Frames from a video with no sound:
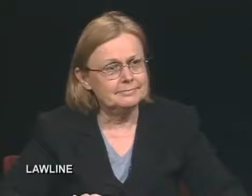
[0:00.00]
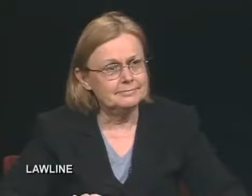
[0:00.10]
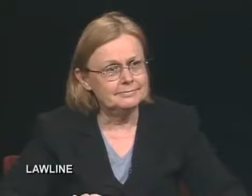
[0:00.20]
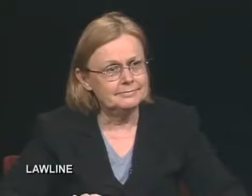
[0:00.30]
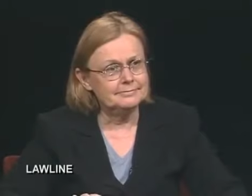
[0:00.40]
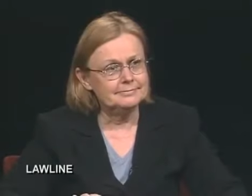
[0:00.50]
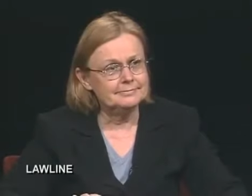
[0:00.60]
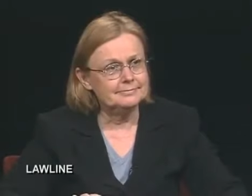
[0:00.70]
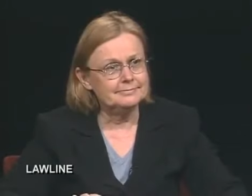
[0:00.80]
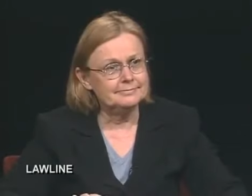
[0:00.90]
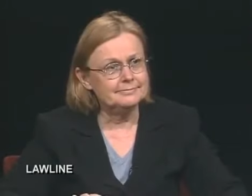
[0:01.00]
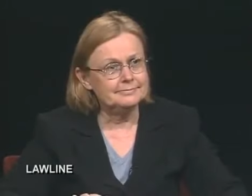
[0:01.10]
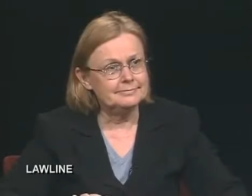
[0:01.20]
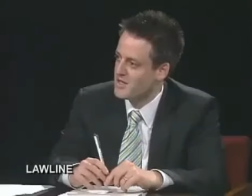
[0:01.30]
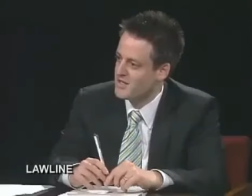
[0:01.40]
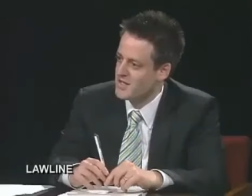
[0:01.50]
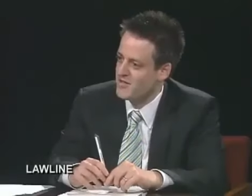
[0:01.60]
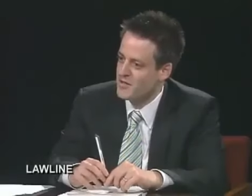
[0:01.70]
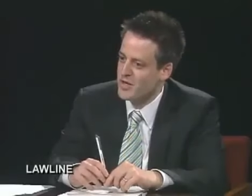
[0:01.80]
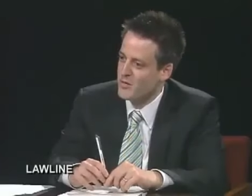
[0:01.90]
So one of the main issues is, is,
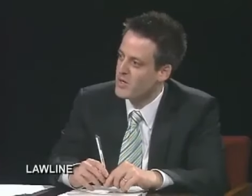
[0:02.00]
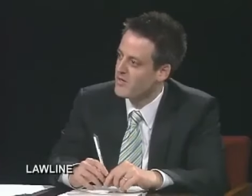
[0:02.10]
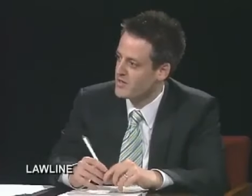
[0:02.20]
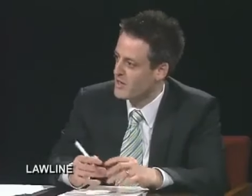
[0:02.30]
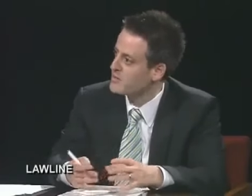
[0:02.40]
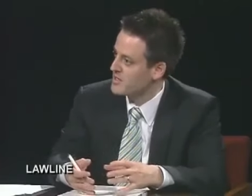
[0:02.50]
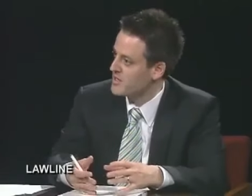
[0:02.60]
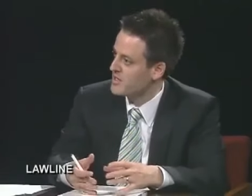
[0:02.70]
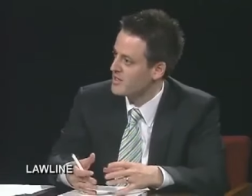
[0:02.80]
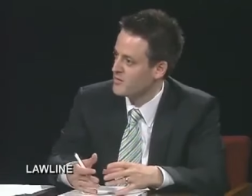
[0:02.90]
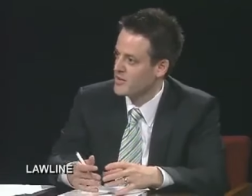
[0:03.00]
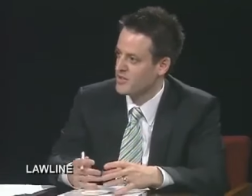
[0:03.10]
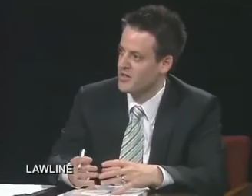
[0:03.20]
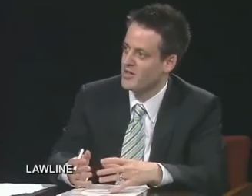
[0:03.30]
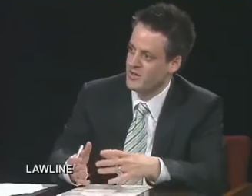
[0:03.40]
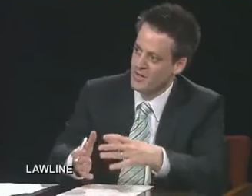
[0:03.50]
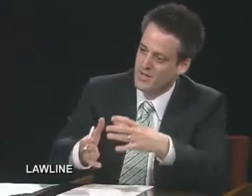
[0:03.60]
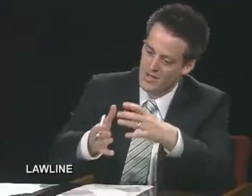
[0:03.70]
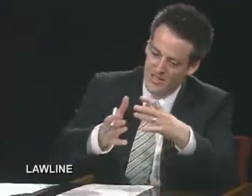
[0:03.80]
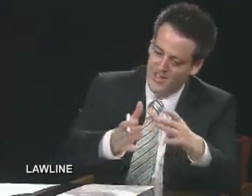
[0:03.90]
if you get rid of a subsidy, which
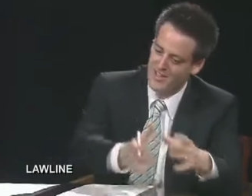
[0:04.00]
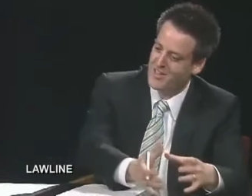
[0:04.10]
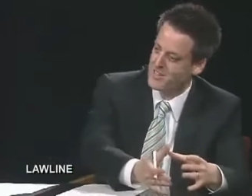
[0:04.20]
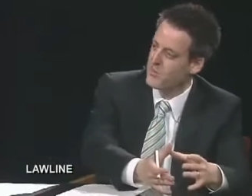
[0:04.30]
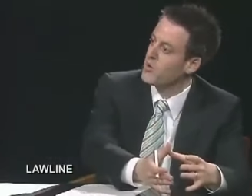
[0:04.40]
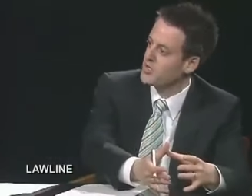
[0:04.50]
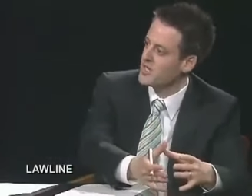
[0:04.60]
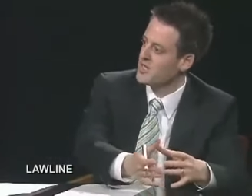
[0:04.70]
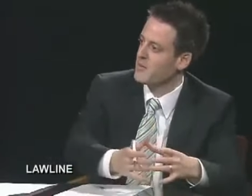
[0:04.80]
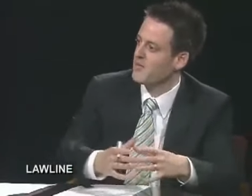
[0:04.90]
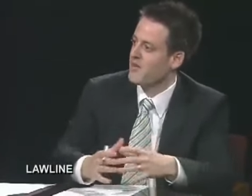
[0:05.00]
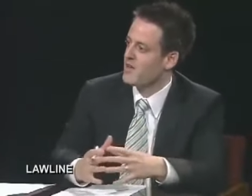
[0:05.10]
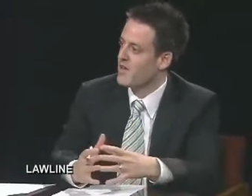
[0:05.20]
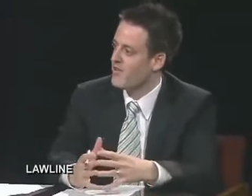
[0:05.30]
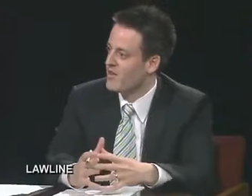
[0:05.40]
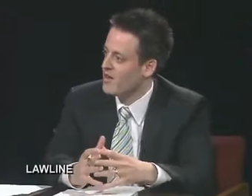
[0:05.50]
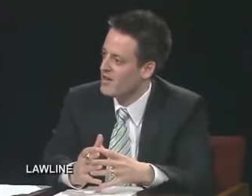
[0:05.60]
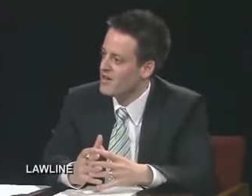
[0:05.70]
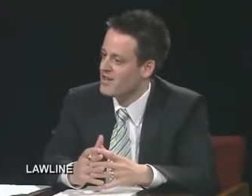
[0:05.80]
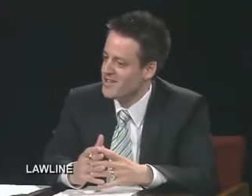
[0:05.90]
supports that type of, of
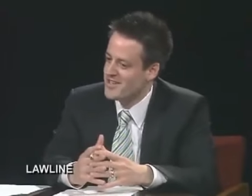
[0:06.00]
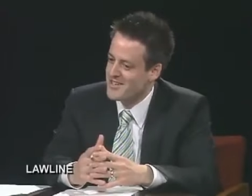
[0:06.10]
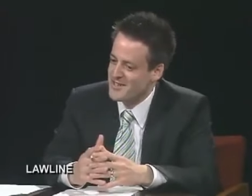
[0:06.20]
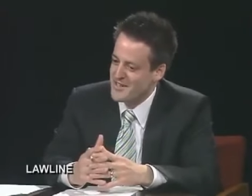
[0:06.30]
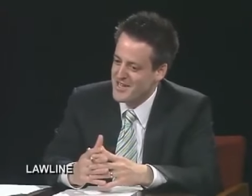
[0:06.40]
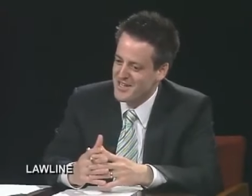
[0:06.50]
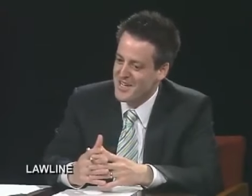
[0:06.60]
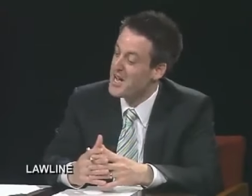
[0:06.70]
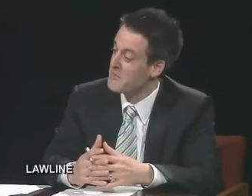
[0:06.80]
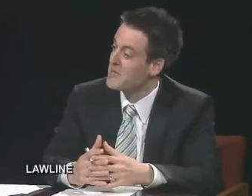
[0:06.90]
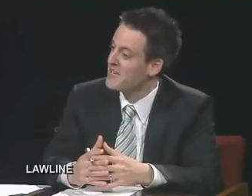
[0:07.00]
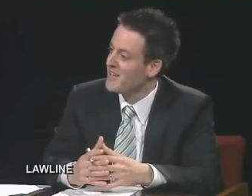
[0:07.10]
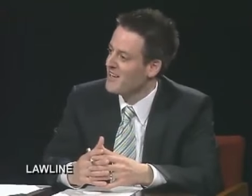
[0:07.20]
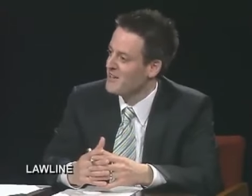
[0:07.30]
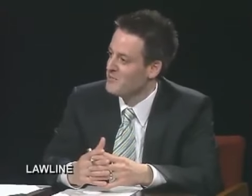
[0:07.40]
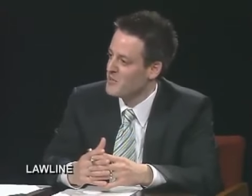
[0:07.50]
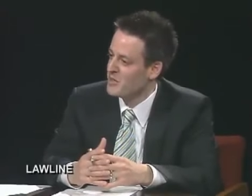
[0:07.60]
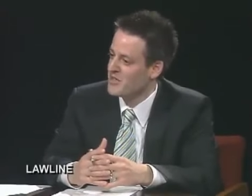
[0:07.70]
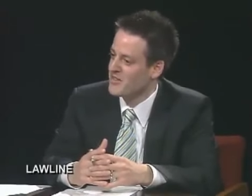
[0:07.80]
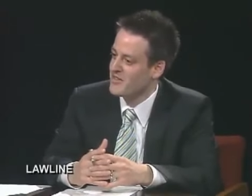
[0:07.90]
uh, economy and
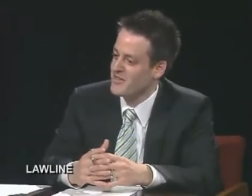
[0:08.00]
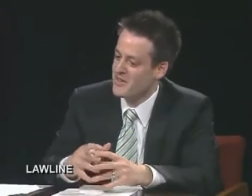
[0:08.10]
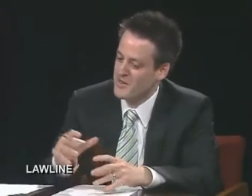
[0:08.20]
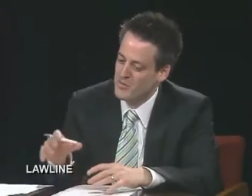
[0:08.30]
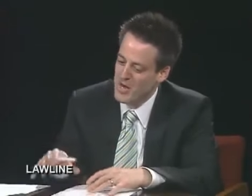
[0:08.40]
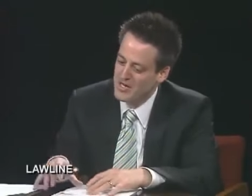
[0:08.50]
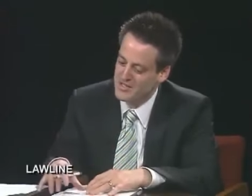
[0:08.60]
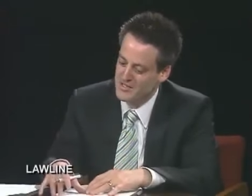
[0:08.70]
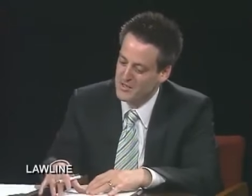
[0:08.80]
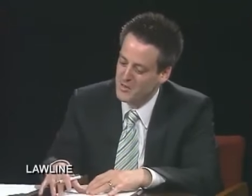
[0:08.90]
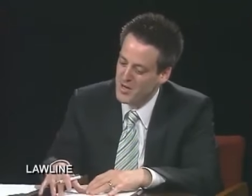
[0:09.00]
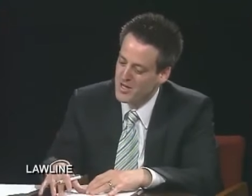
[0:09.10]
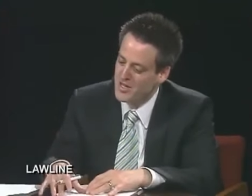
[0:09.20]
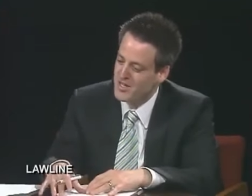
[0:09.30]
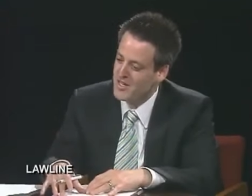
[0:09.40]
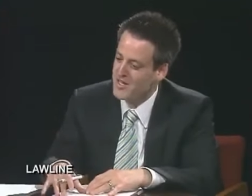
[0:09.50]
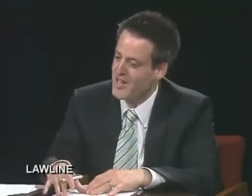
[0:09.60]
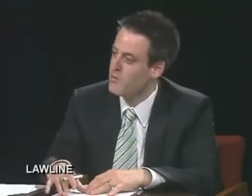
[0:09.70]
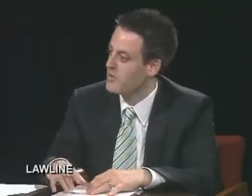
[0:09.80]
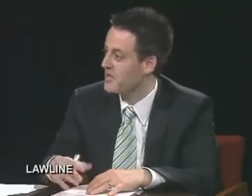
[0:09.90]
building the, the, the products a certain way
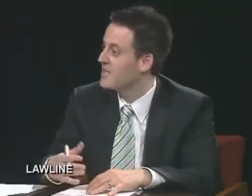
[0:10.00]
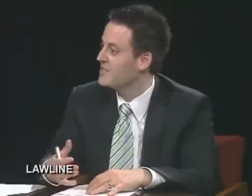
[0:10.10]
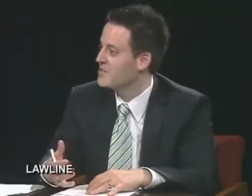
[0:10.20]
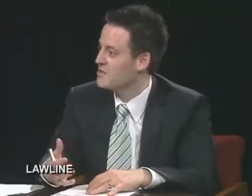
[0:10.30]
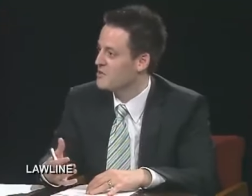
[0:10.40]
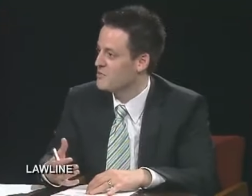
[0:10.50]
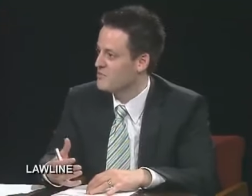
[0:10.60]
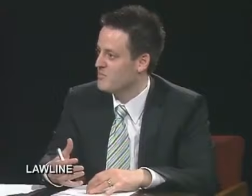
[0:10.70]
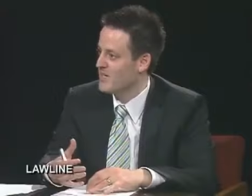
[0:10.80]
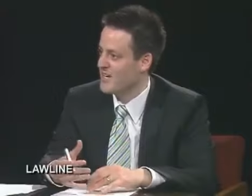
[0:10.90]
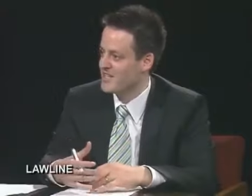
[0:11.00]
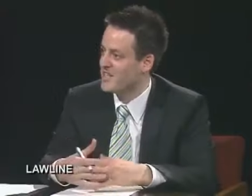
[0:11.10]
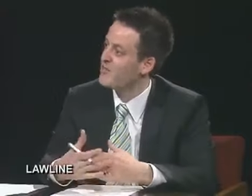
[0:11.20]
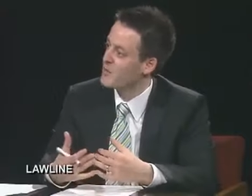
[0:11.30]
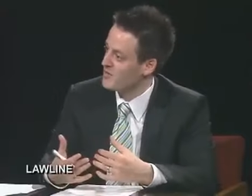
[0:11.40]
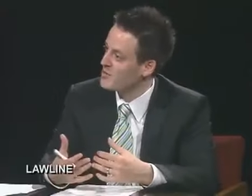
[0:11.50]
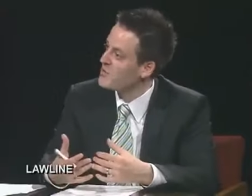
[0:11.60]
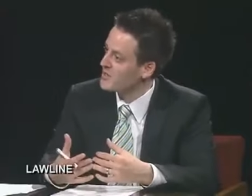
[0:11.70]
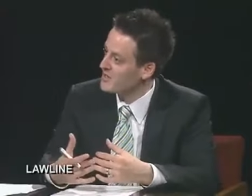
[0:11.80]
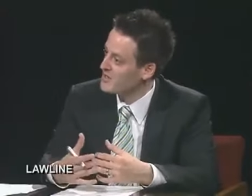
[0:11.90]
that would lead to a different way of
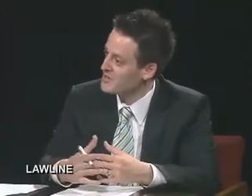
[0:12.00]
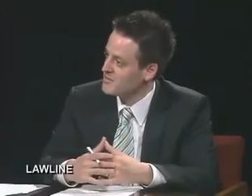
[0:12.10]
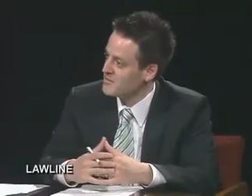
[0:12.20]
doing things.